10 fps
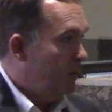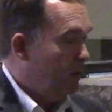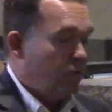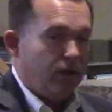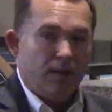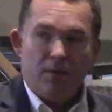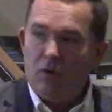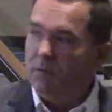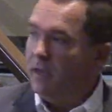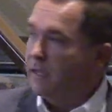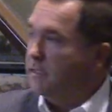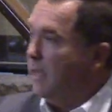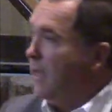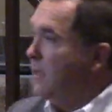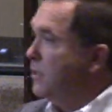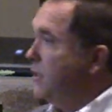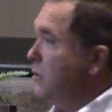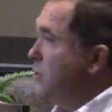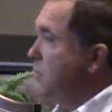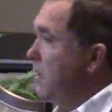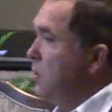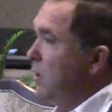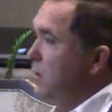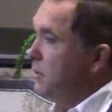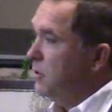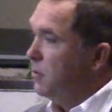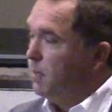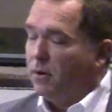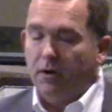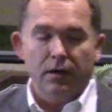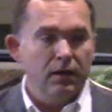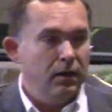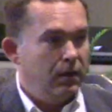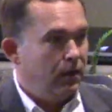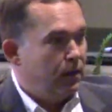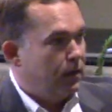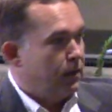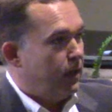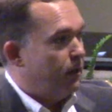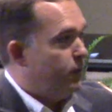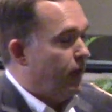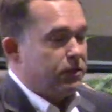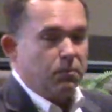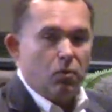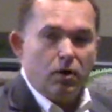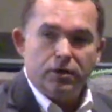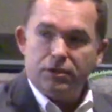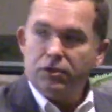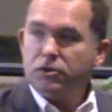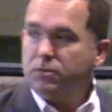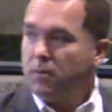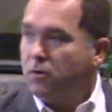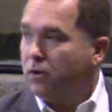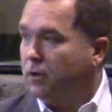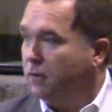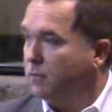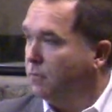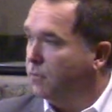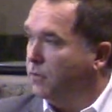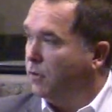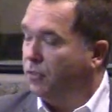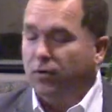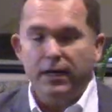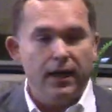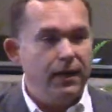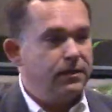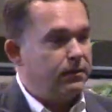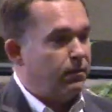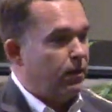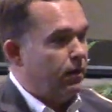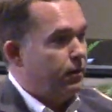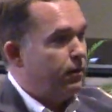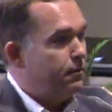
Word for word: We come home the next day, it's still smoking, still burning. Get up the next morning, still smoking. Still, 3 days it burned.